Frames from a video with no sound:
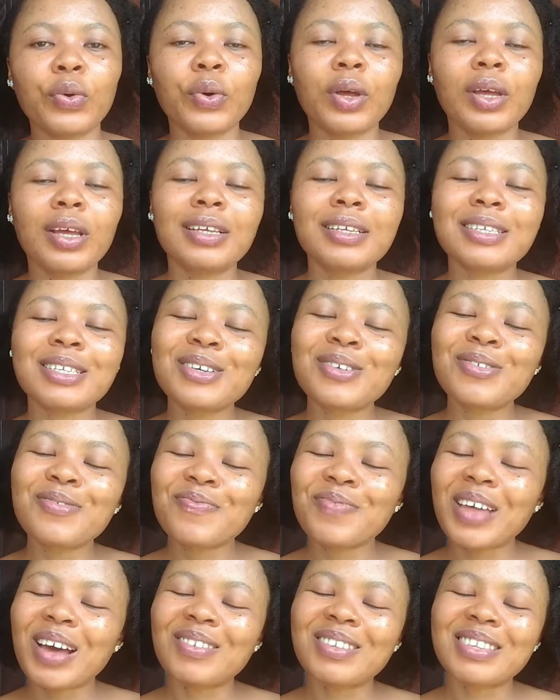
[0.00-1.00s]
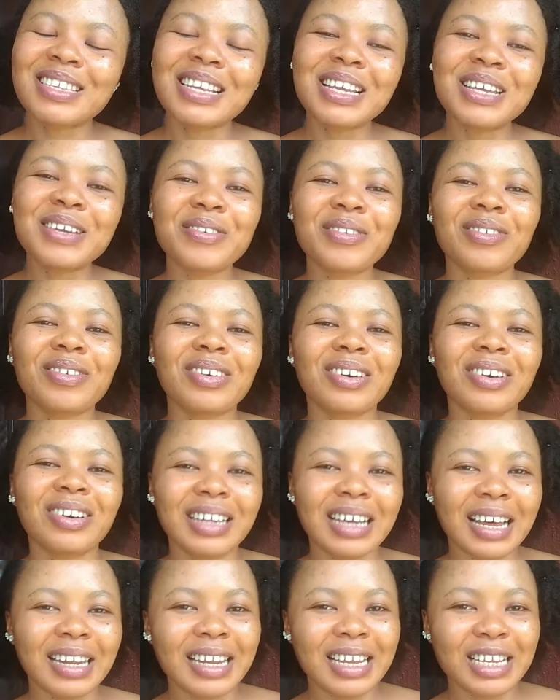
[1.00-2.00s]
So I'll see you on our
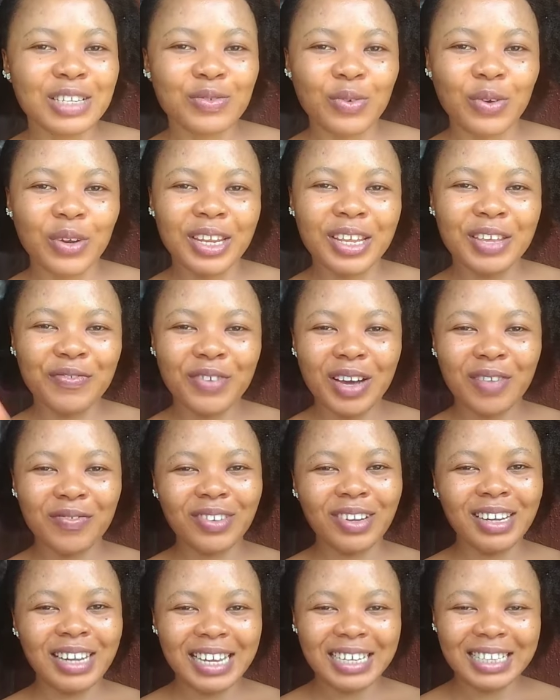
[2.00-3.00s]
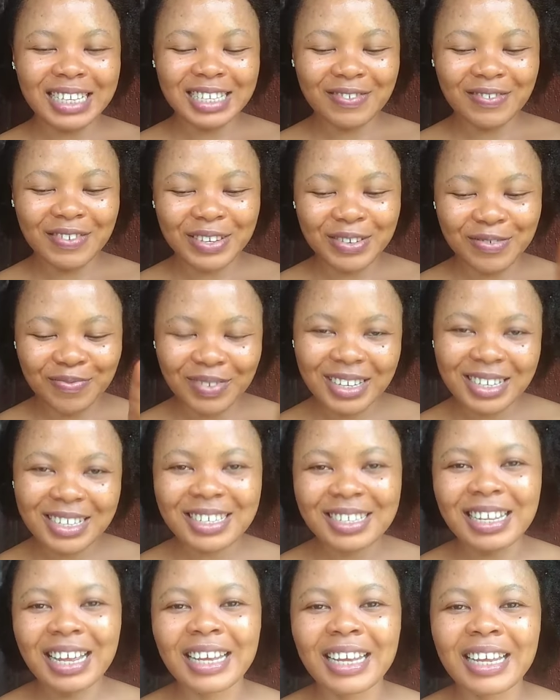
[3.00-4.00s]
next one. If you have not liked this video, please
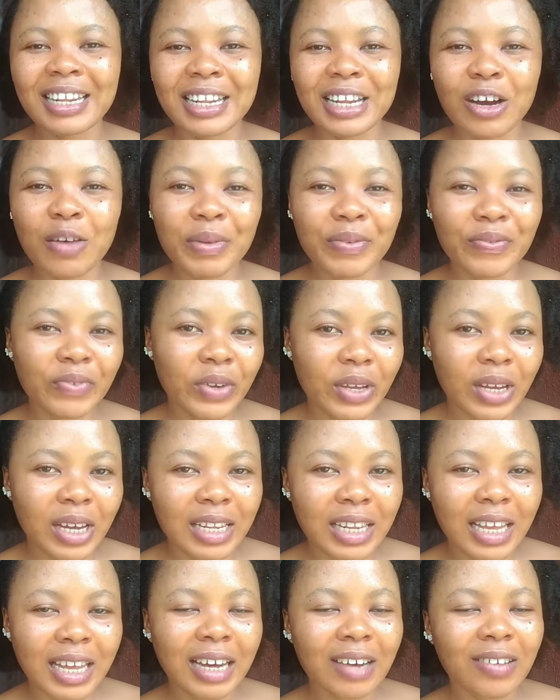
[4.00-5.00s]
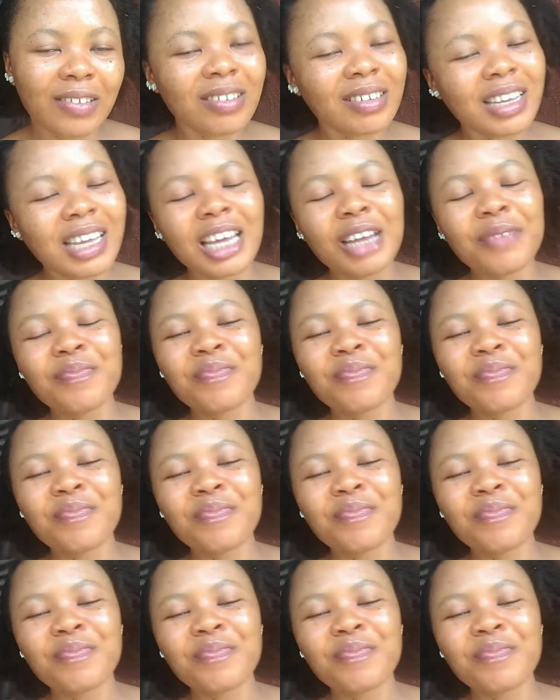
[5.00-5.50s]
like it now before you click out. Okay,